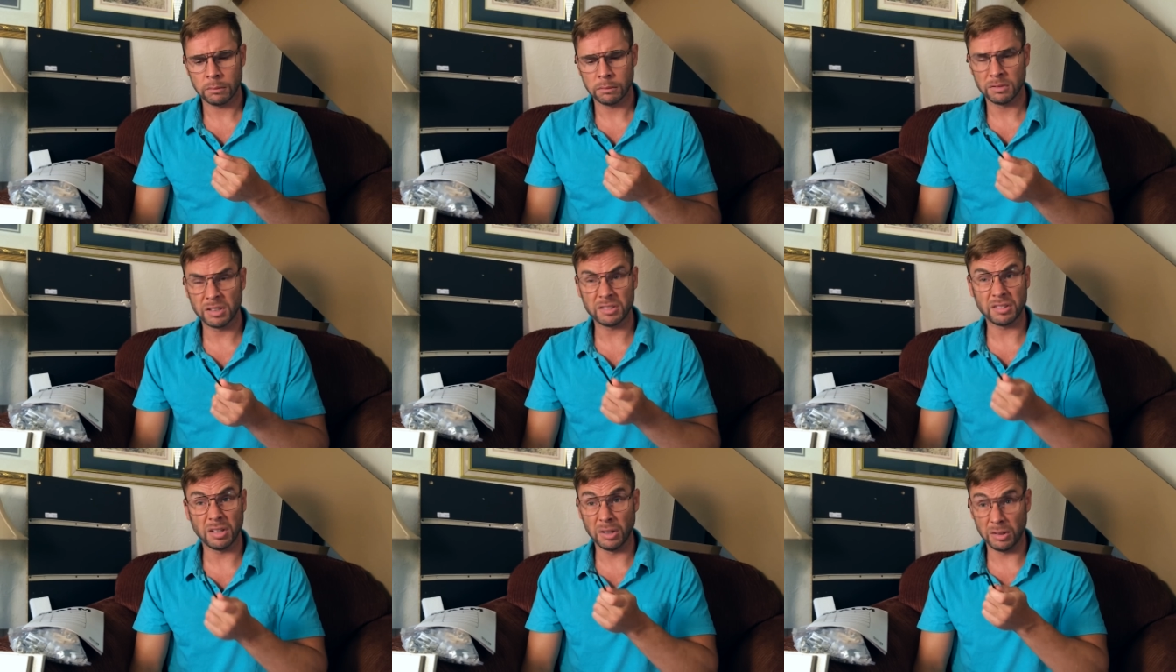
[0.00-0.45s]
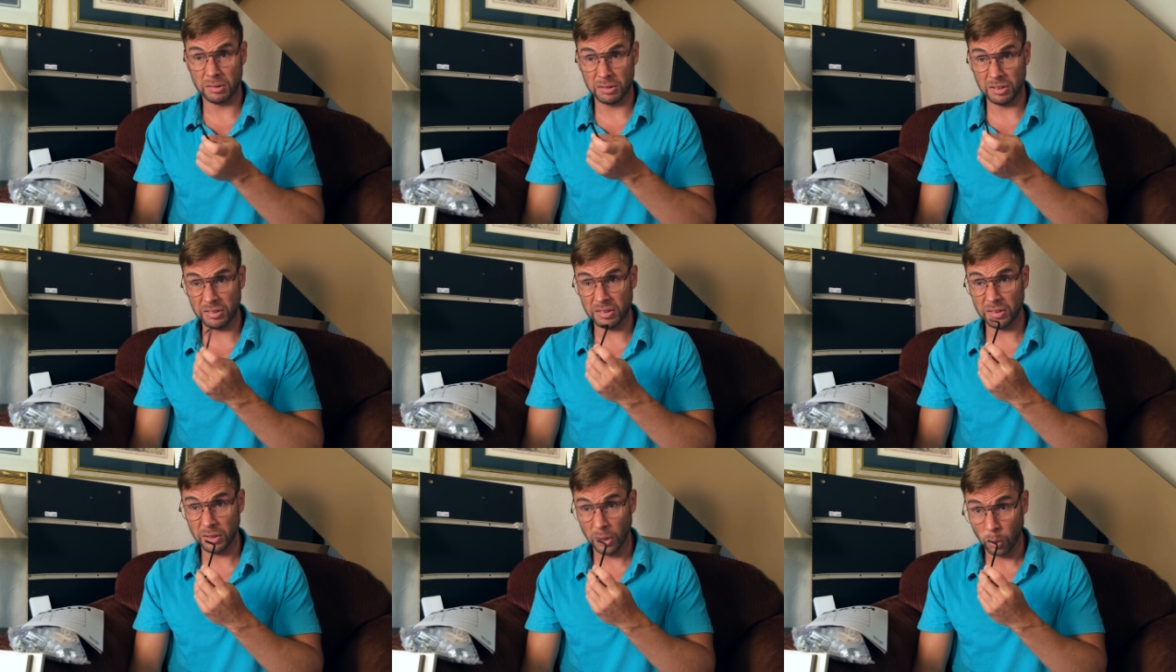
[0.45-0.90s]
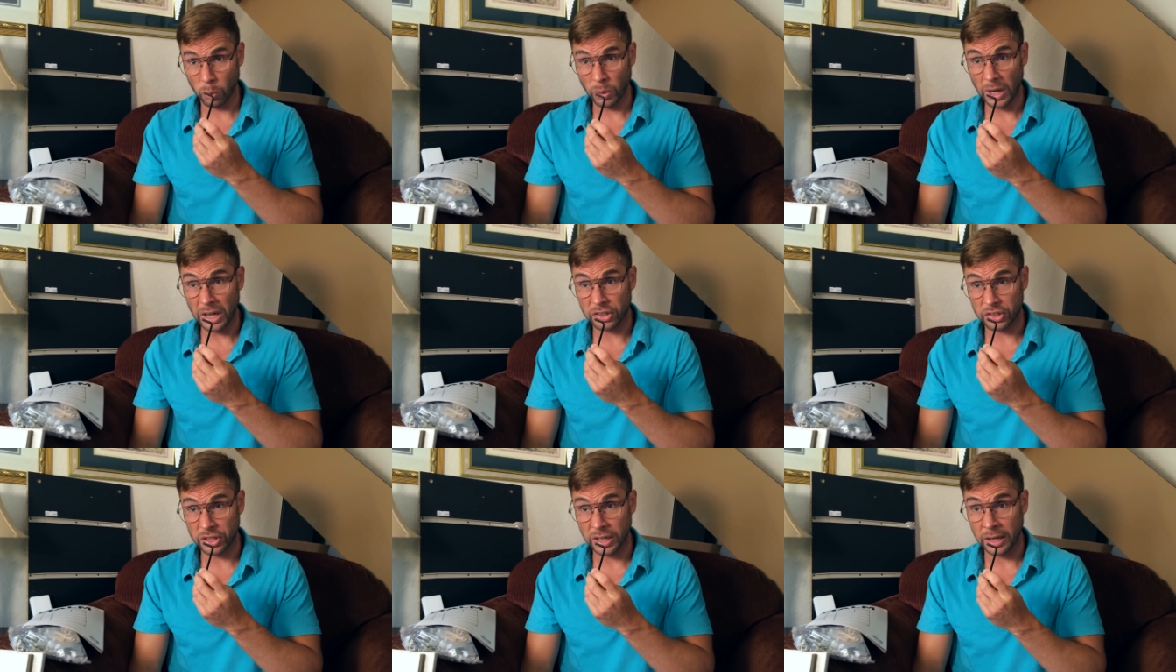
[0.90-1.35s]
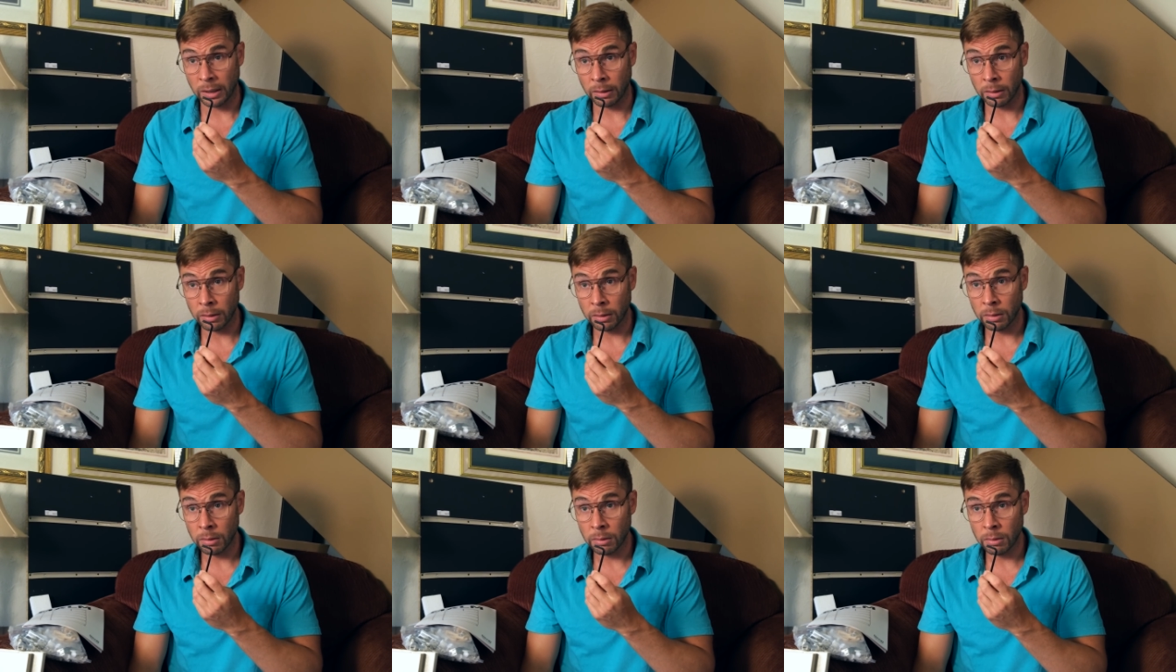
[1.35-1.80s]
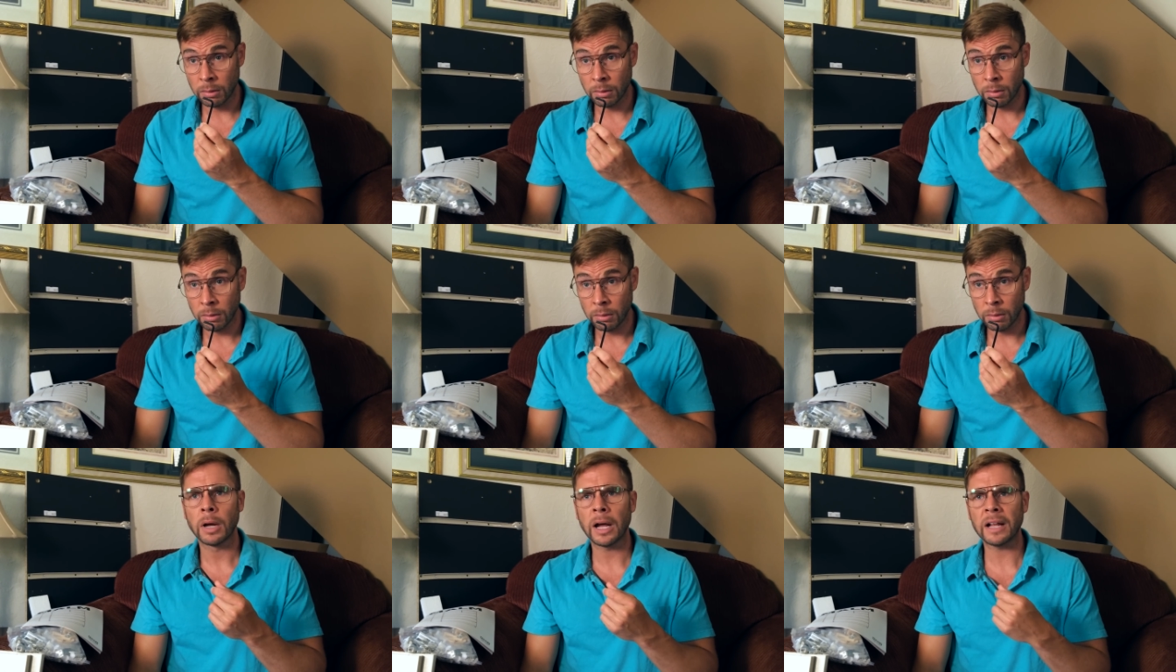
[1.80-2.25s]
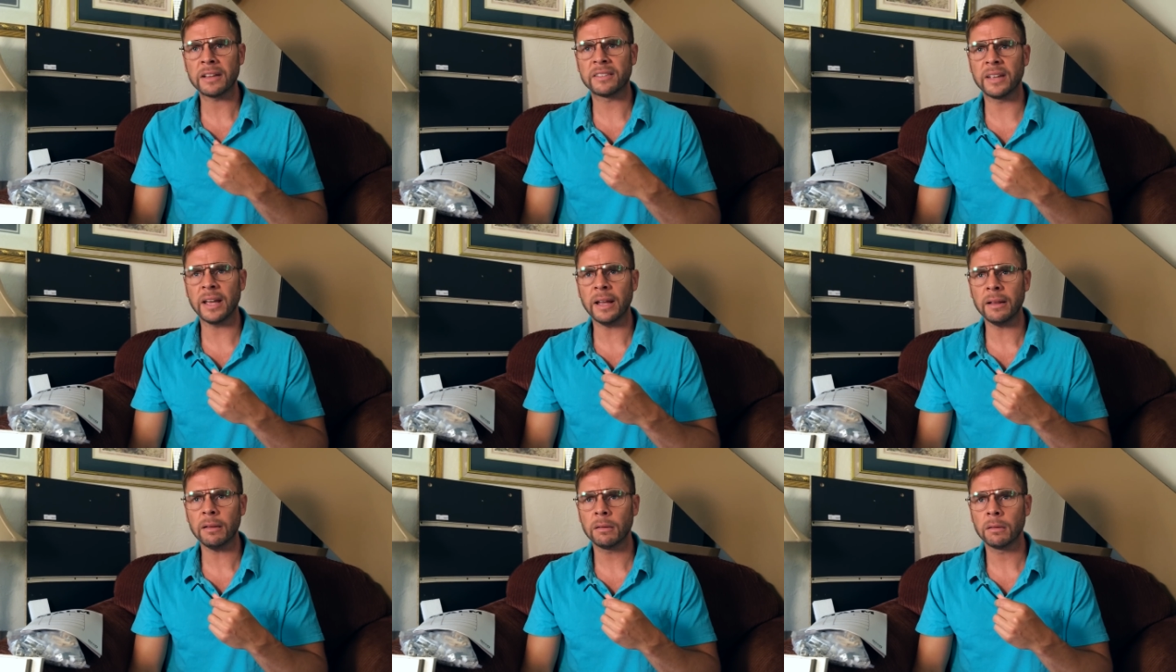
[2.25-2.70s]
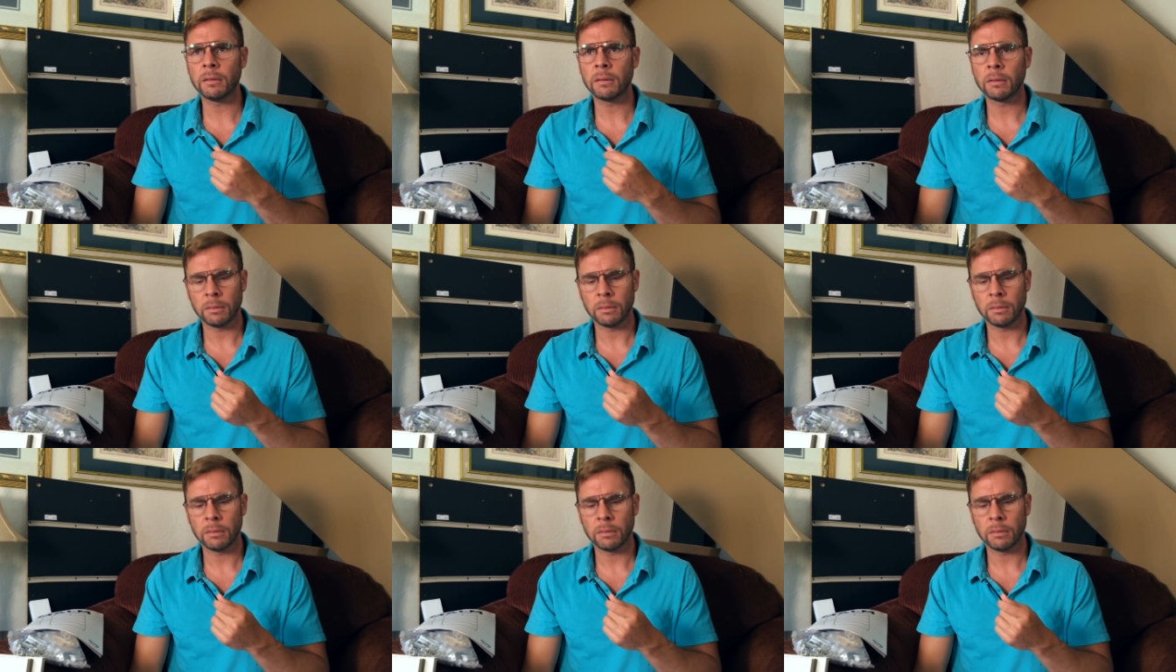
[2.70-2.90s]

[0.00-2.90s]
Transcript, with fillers: Just a, just a little wrench here. That's it?